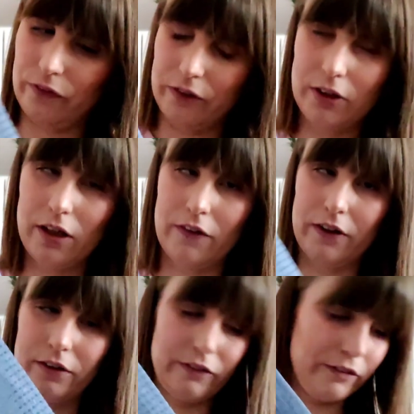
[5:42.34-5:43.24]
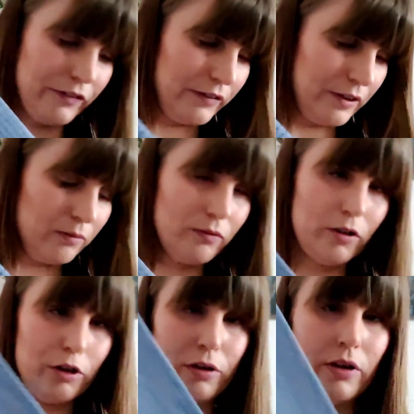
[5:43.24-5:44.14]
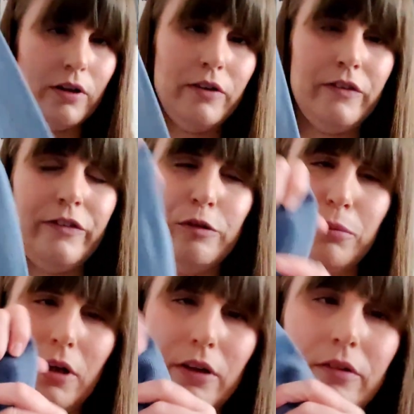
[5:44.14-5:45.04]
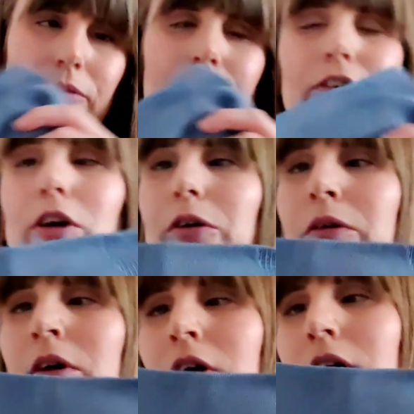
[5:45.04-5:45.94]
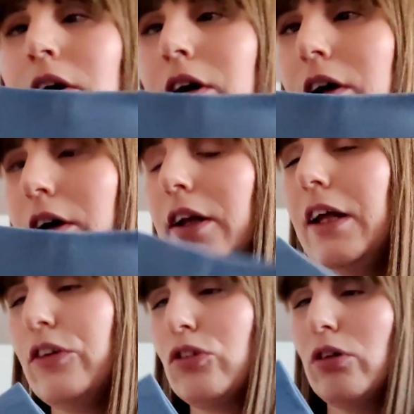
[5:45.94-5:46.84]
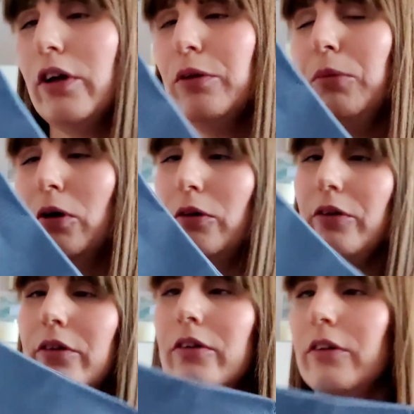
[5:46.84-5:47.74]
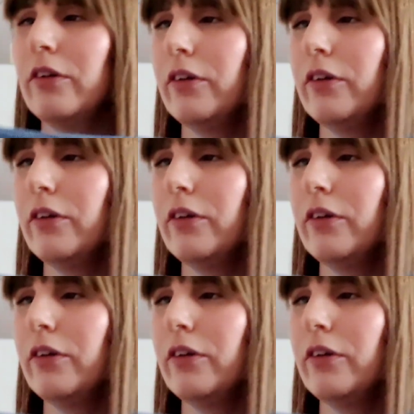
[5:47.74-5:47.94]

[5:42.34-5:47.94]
So yeah, they seem very similar. So let's try them on